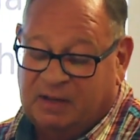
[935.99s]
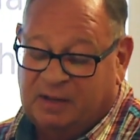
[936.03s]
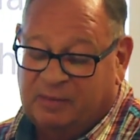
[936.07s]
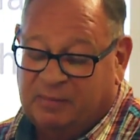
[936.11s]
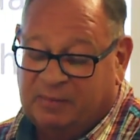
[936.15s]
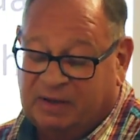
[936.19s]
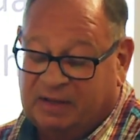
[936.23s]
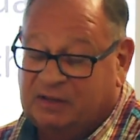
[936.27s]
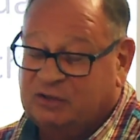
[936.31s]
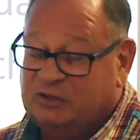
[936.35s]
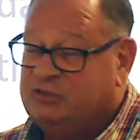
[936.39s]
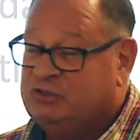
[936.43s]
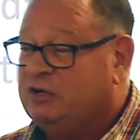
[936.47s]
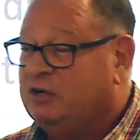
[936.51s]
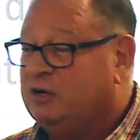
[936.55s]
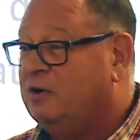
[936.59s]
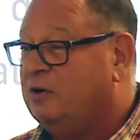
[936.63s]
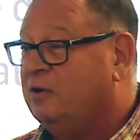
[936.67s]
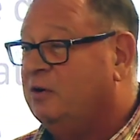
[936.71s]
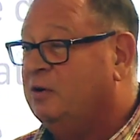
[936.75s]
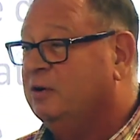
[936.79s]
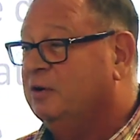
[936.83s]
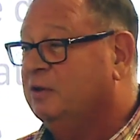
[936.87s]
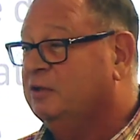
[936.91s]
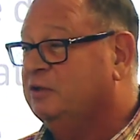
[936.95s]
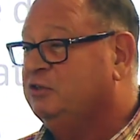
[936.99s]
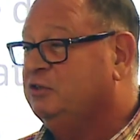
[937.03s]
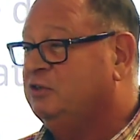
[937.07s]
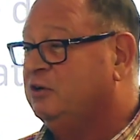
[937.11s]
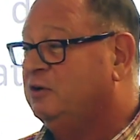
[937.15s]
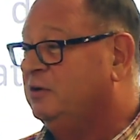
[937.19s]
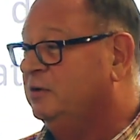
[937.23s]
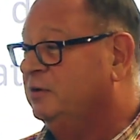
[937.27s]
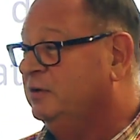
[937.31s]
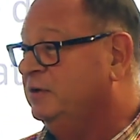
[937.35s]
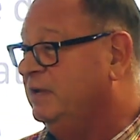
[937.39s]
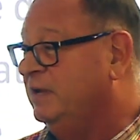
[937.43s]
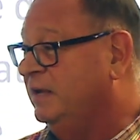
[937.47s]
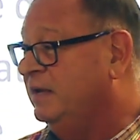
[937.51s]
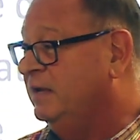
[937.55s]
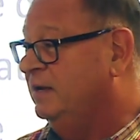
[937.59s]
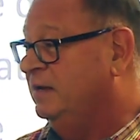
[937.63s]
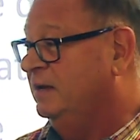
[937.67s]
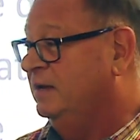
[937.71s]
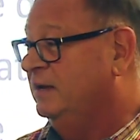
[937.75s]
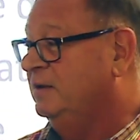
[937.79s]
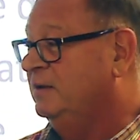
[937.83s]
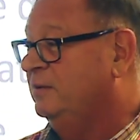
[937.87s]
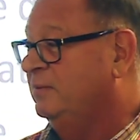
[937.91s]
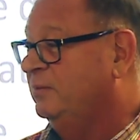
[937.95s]
by the song
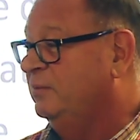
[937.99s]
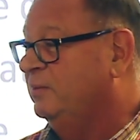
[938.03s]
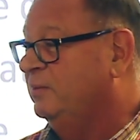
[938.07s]
dated